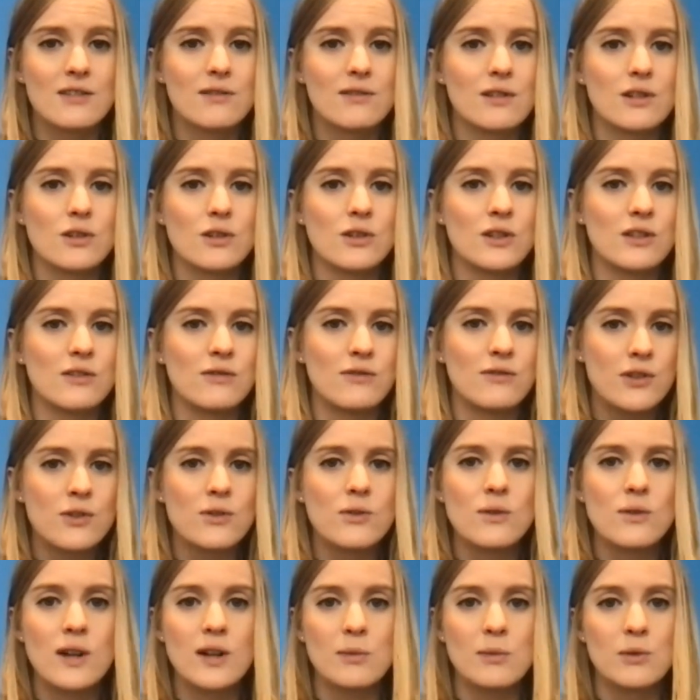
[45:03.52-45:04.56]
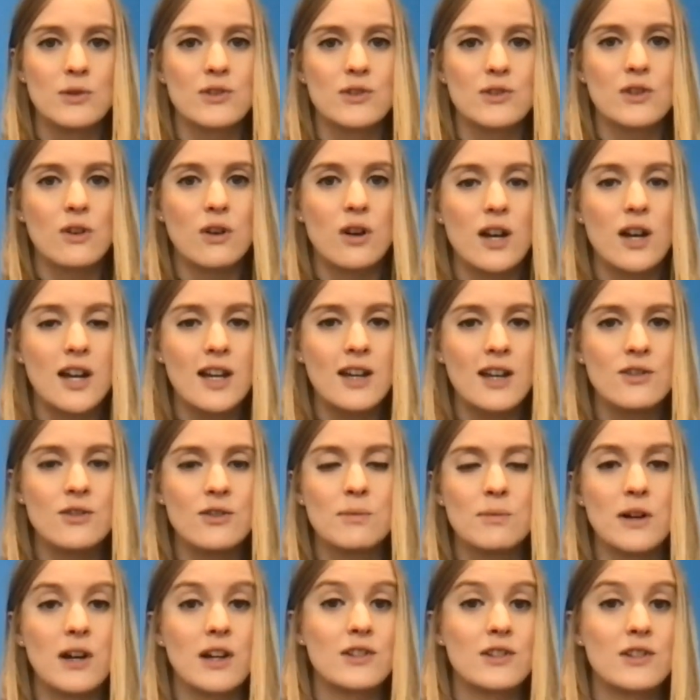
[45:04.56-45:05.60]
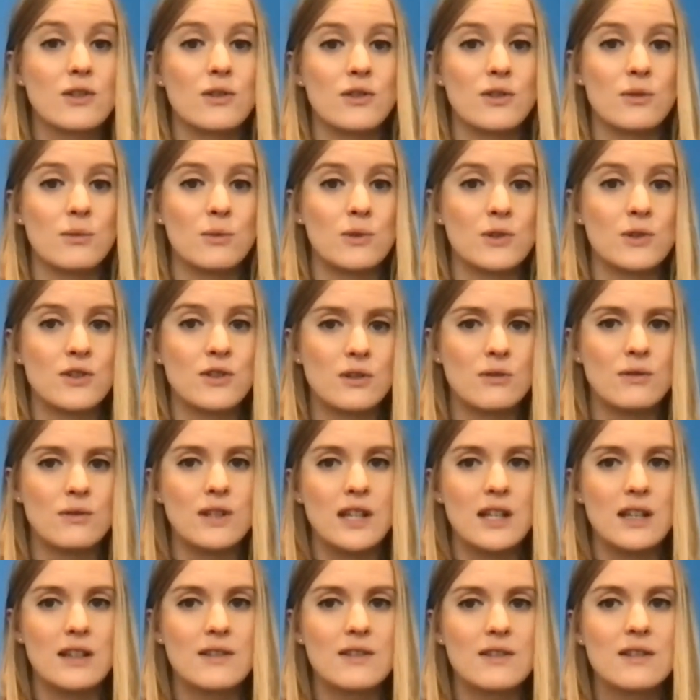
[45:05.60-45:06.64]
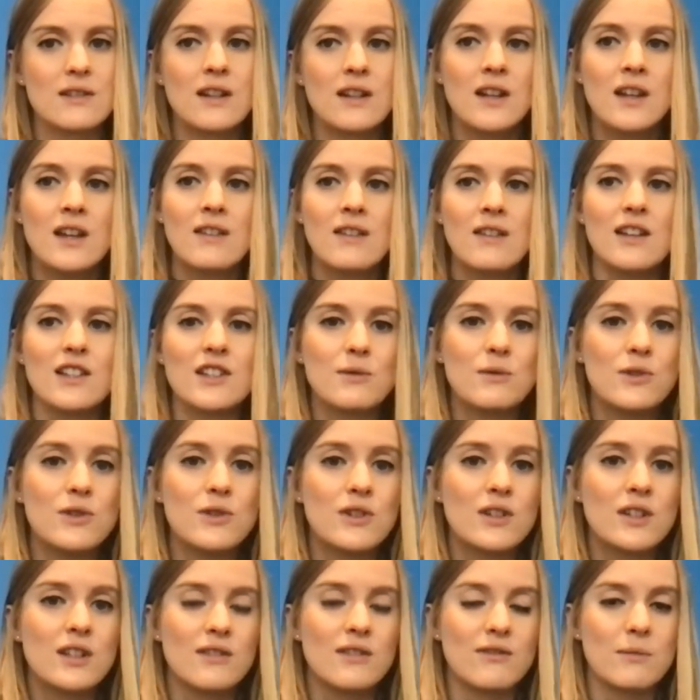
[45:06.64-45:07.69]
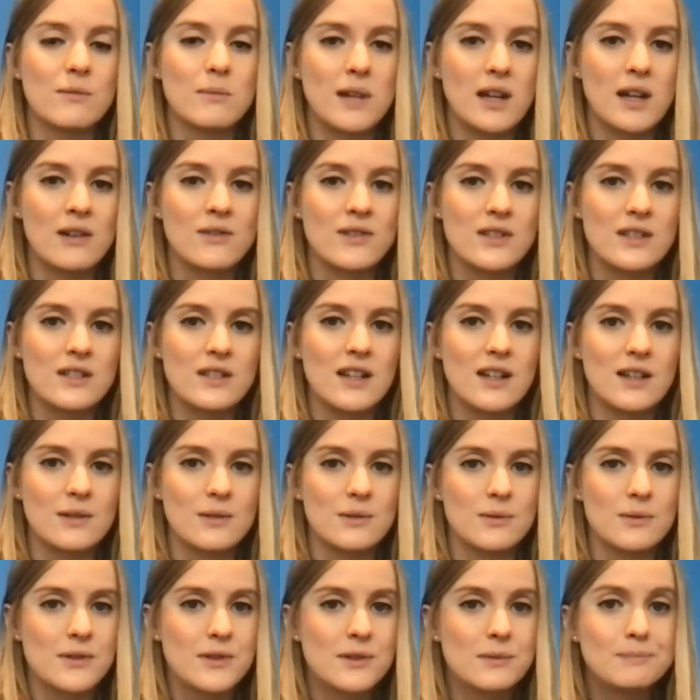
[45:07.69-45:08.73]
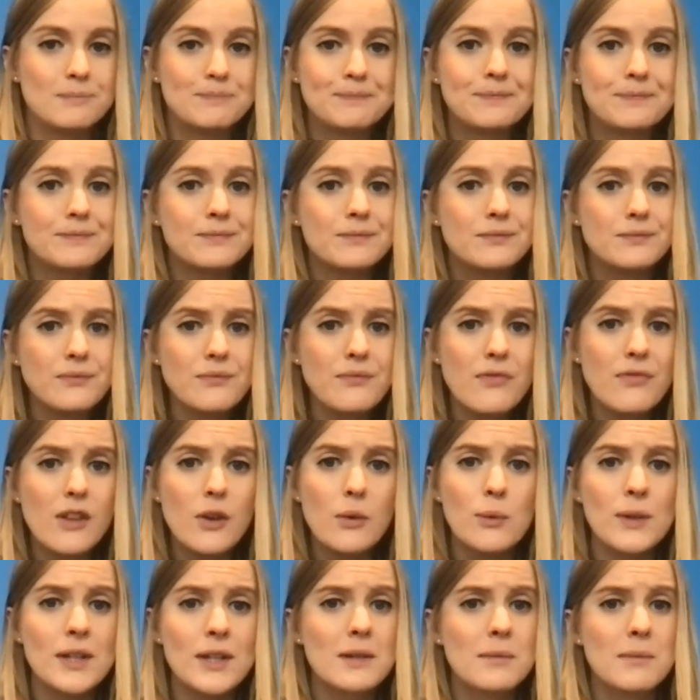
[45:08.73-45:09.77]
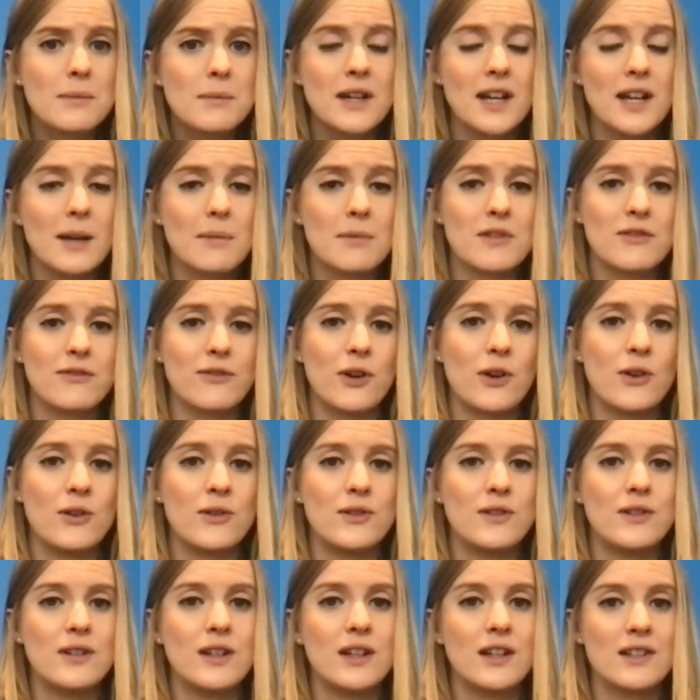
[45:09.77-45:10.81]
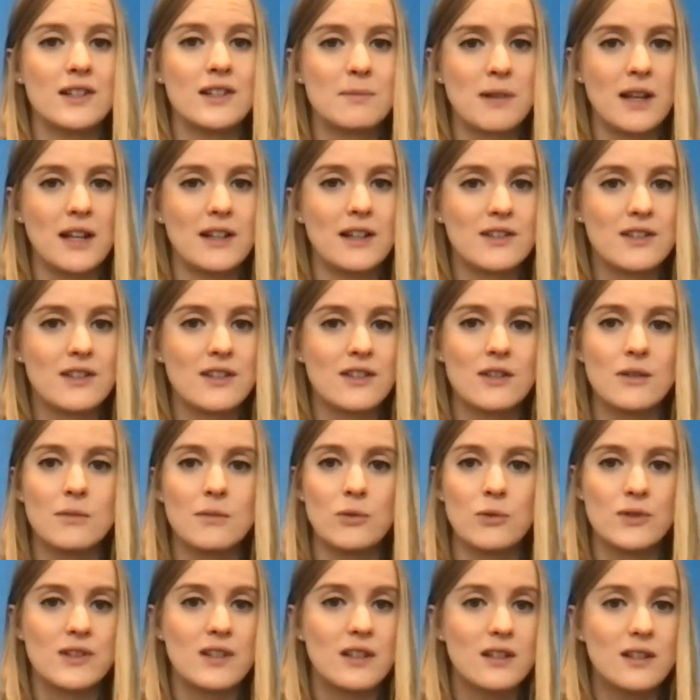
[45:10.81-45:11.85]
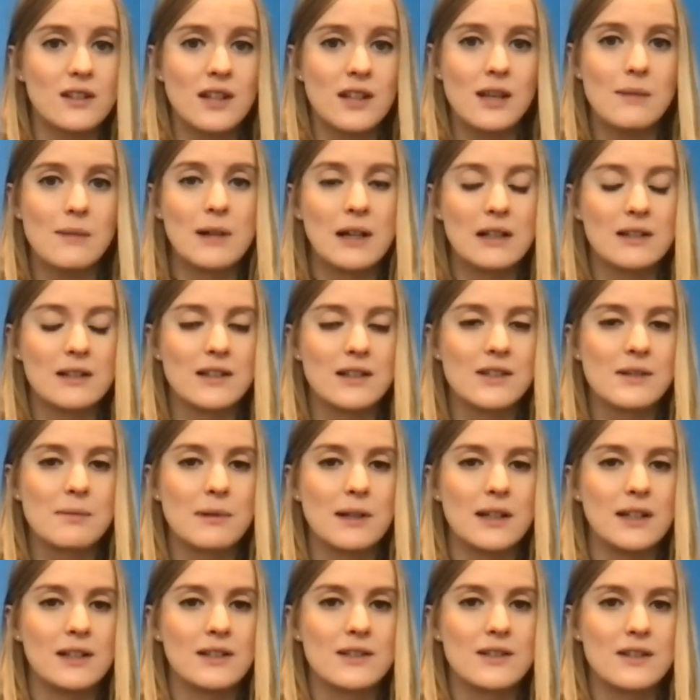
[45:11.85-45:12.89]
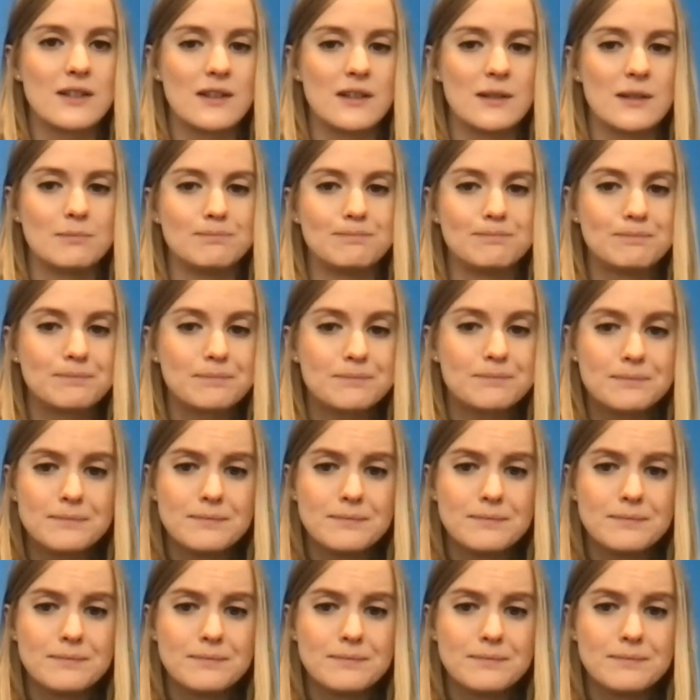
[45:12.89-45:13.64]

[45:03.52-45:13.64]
the look of you, I want to hire you, but I don't know what to do next, that's when you could give them our details. We can pick up the phone, explain it to them, or send an email and explain it to them.